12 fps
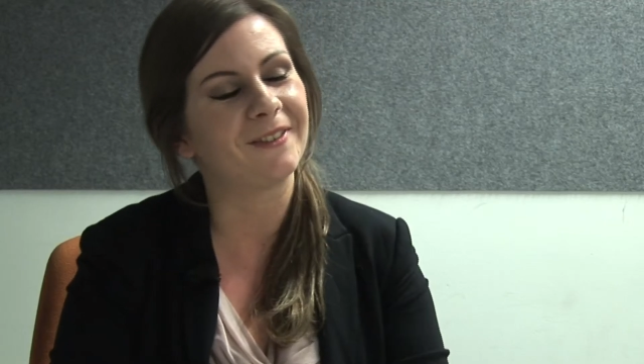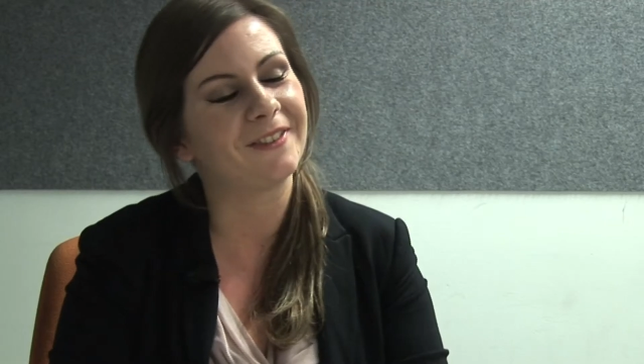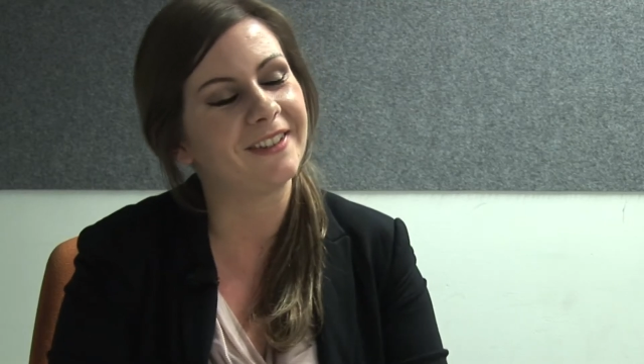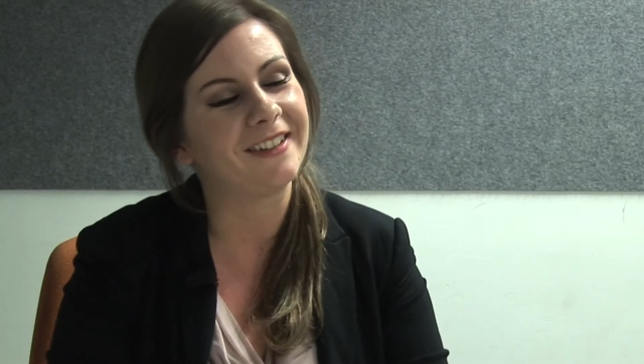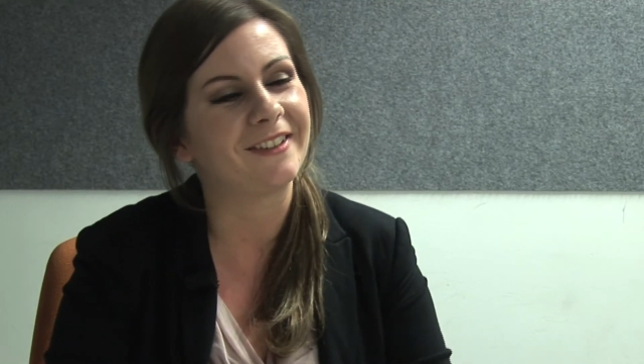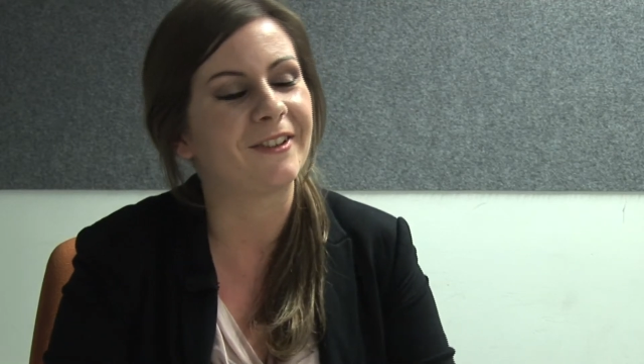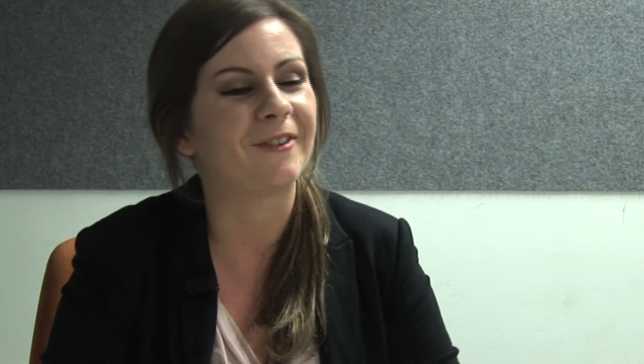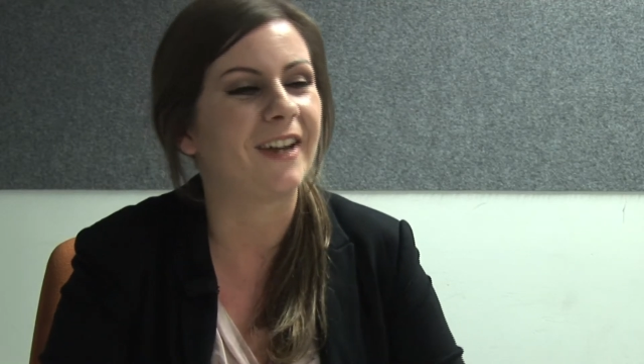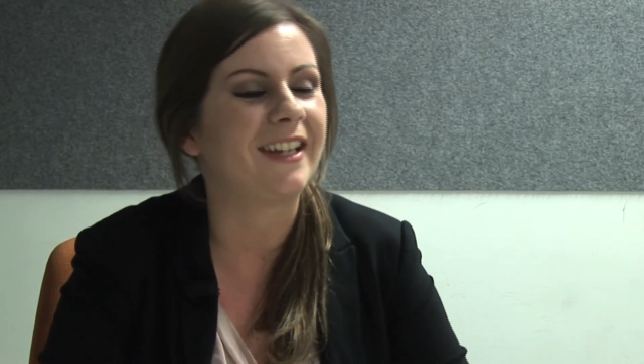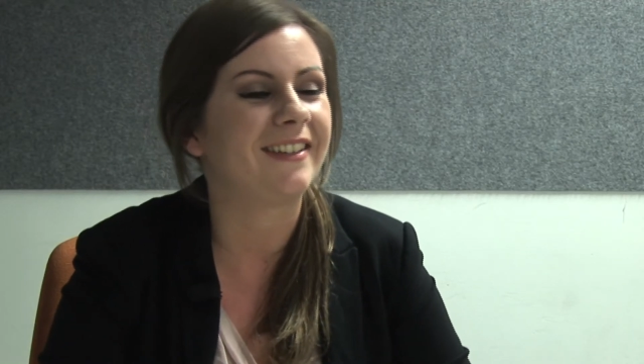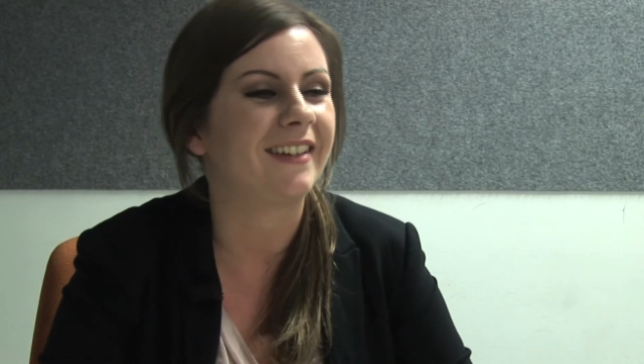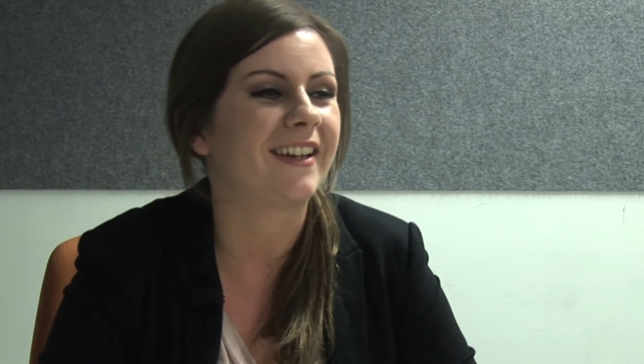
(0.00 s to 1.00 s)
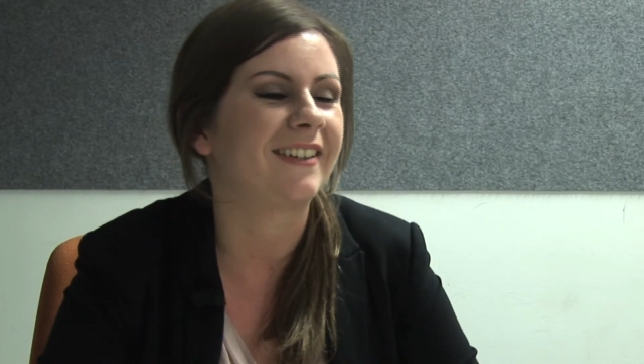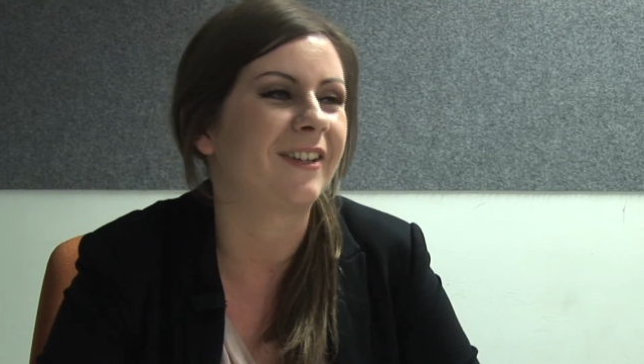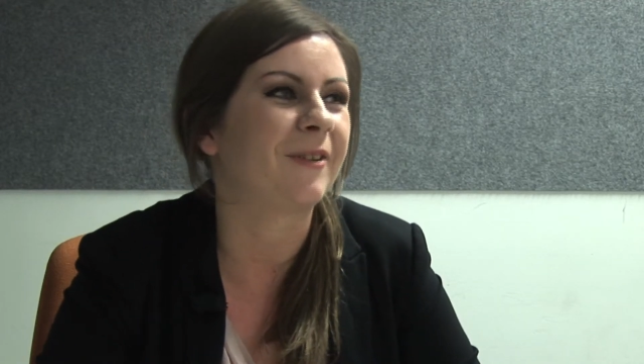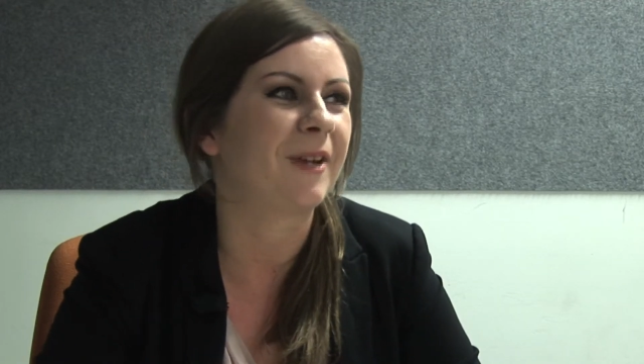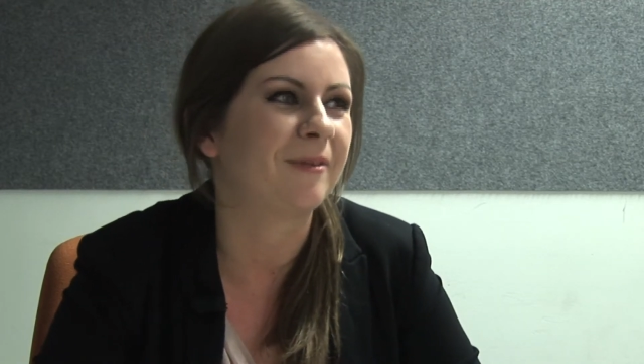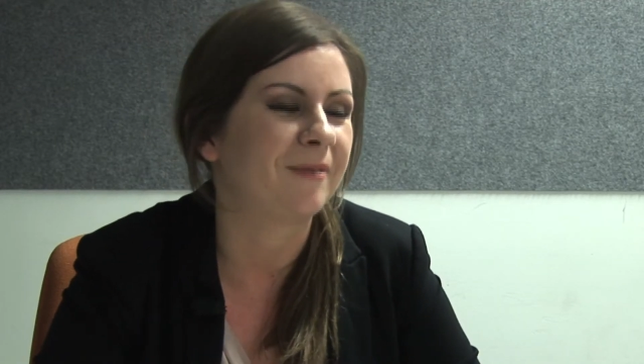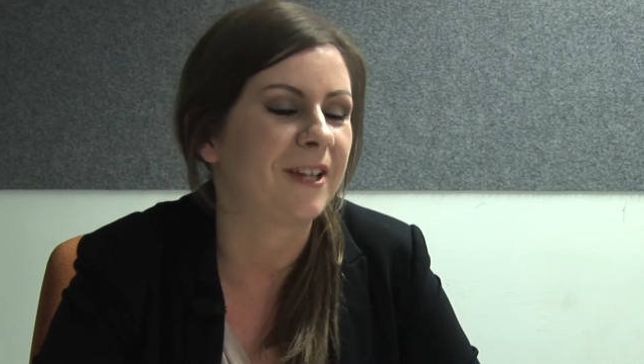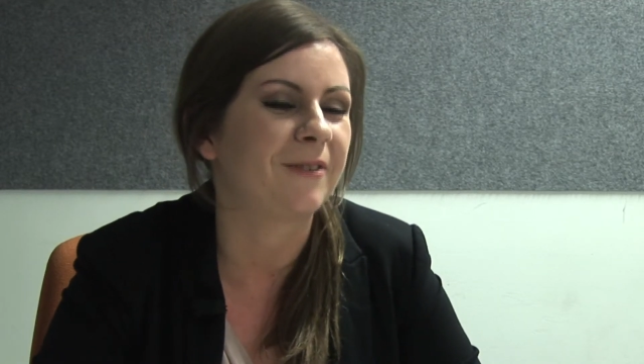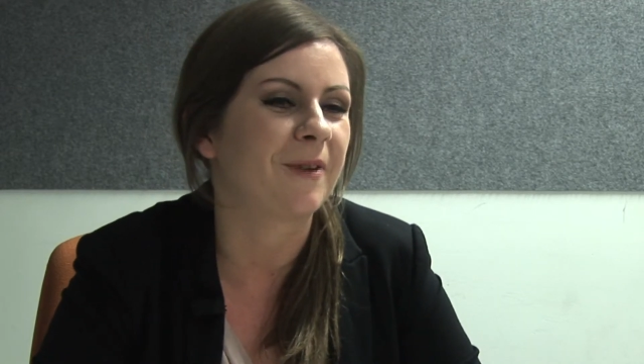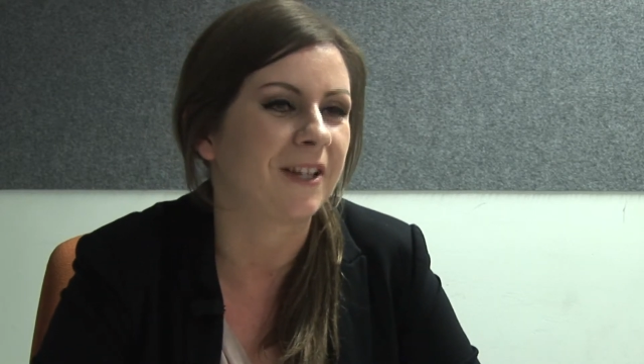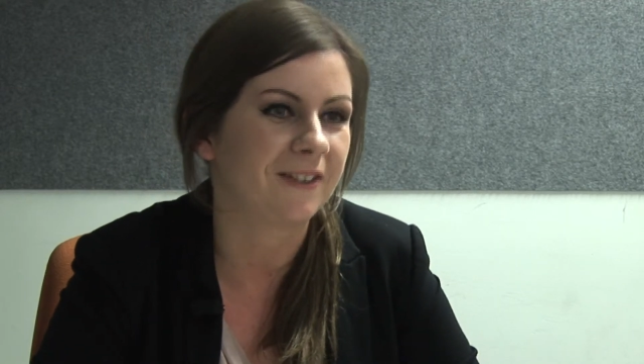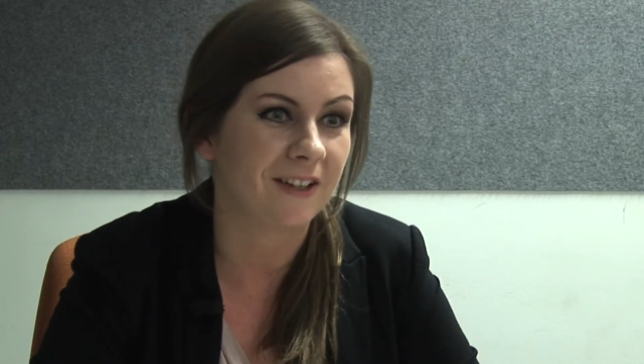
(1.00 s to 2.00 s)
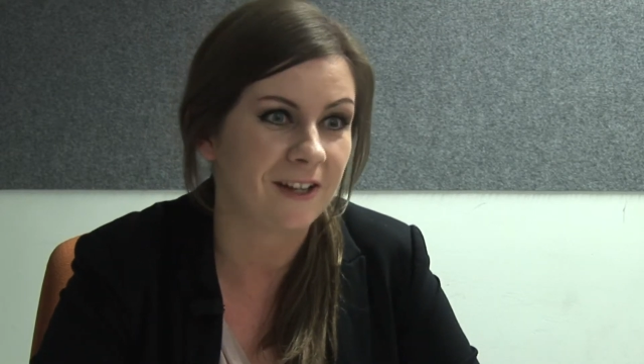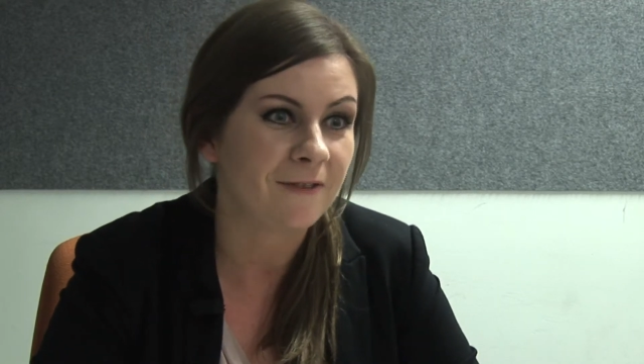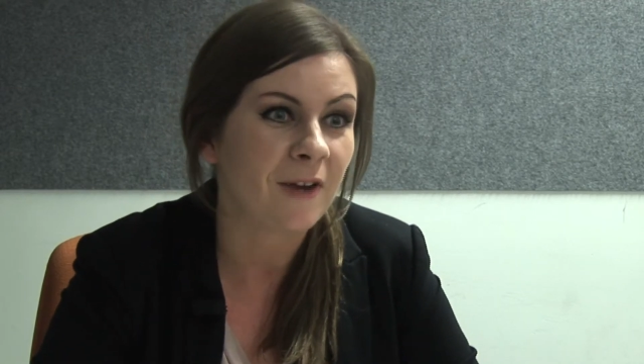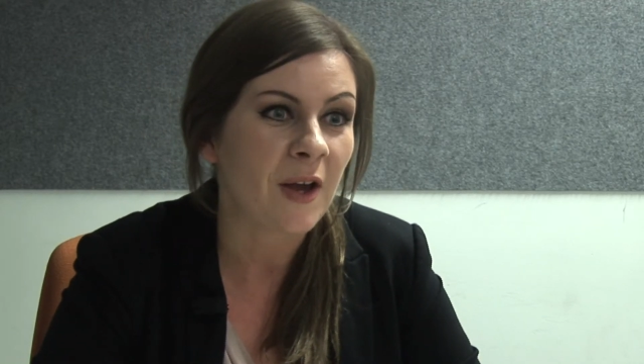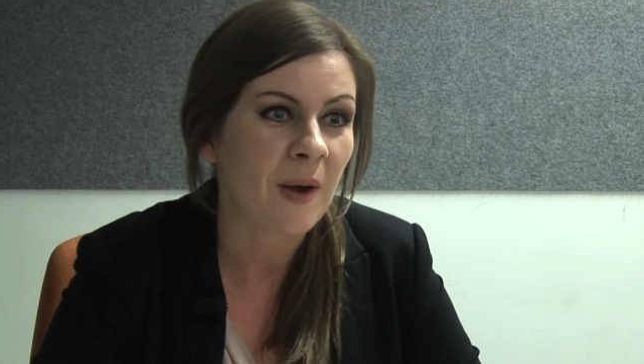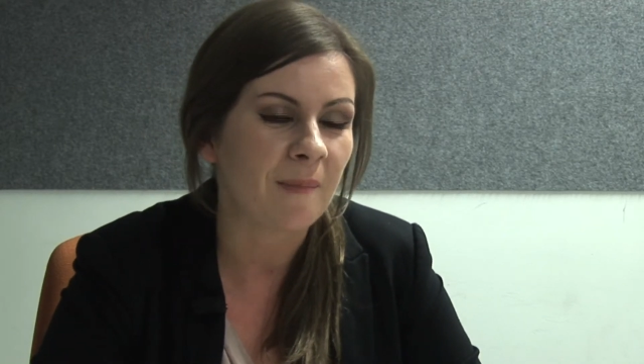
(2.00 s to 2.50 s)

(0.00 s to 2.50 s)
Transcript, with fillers: London is a great uh, is a great place where to live.